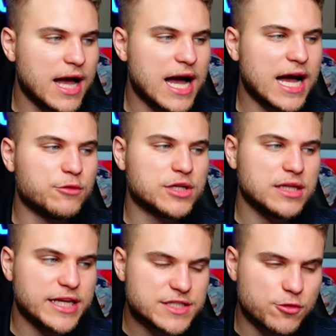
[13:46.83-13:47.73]
I would
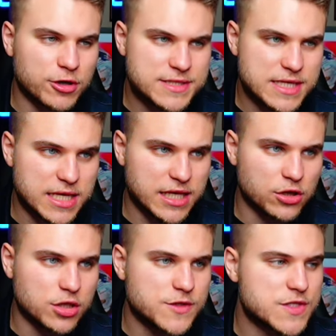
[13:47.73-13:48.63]
lean towards the
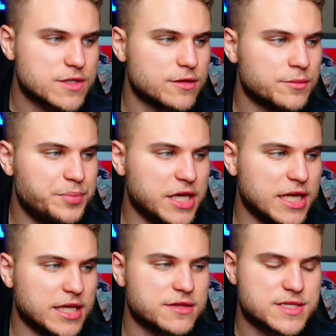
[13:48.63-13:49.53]
Eagles
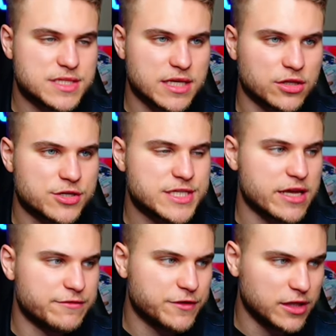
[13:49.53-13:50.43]
beating the Steelers
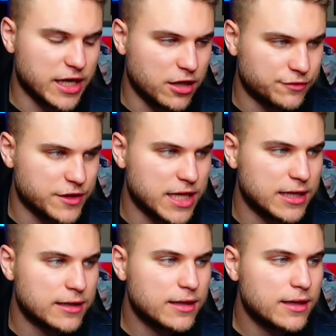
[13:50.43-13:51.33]
in
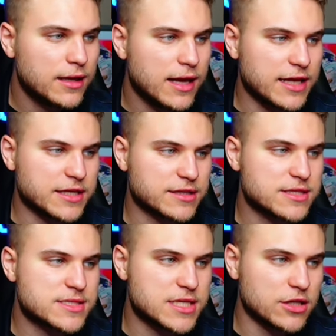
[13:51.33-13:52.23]
Philadelphia. I think the
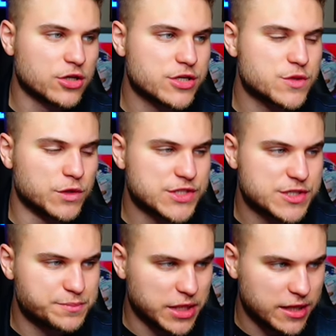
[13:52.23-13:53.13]
Steelers will
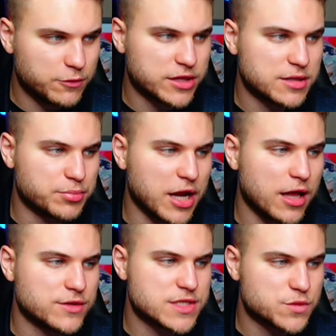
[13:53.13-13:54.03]
split with the
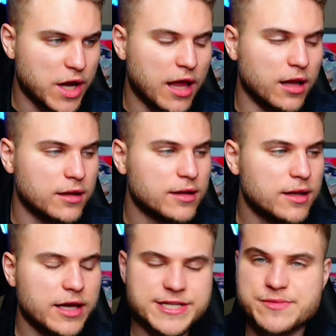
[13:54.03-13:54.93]
Browns as well
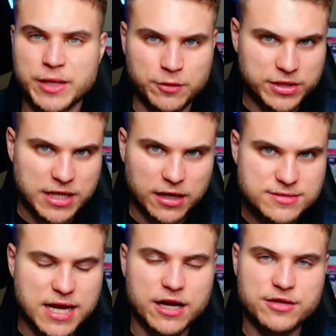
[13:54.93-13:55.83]
and split with their
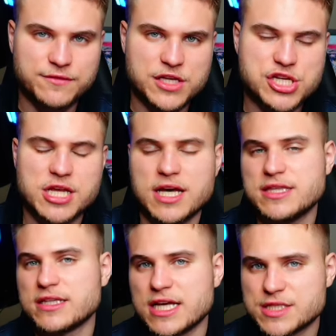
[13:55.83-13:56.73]
entire division. I
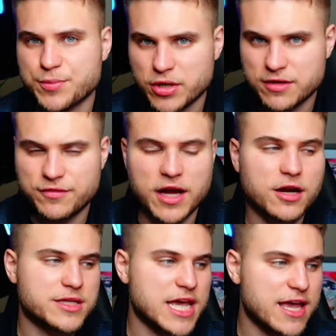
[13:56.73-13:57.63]
think that's pretty fair
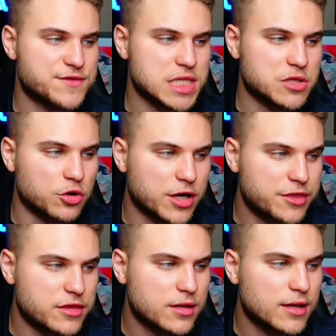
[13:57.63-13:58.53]
in the AFC
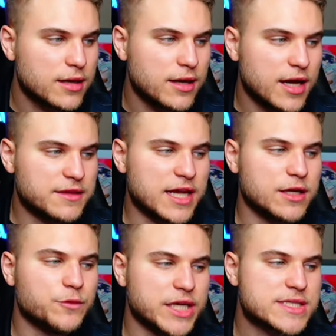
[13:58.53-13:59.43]
North. And then in week